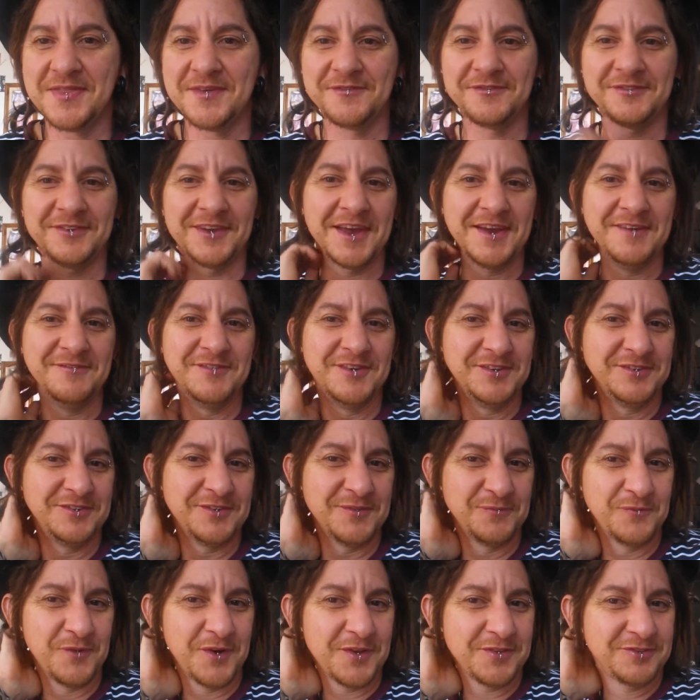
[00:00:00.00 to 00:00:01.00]
the flavors
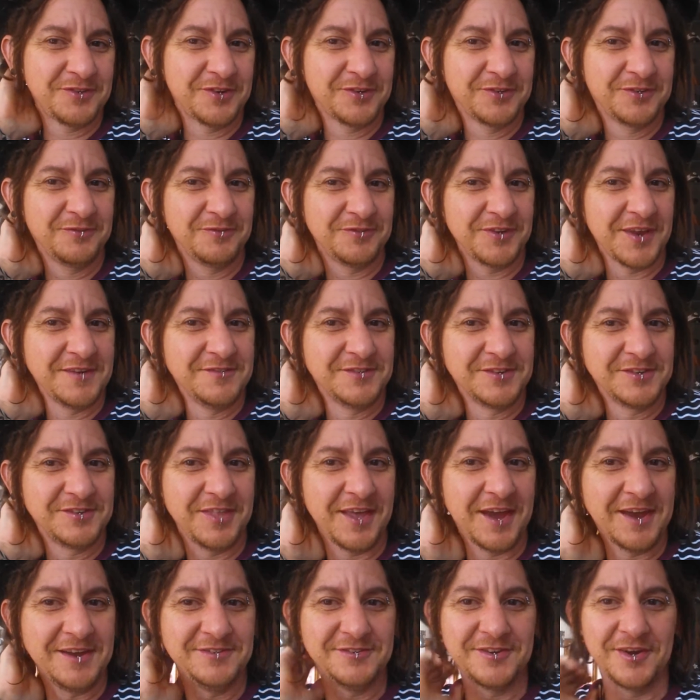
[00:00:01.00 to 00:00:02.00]
and what flavors
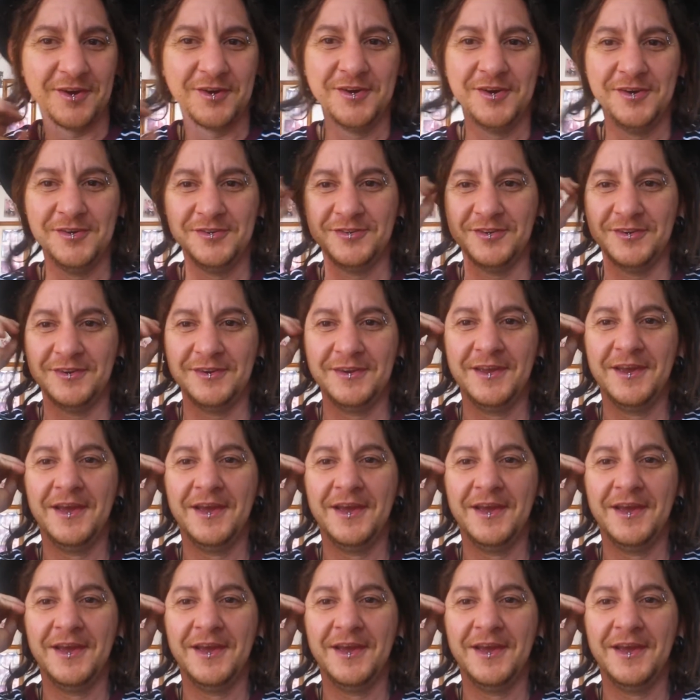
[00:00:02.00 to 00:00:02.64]
they chose.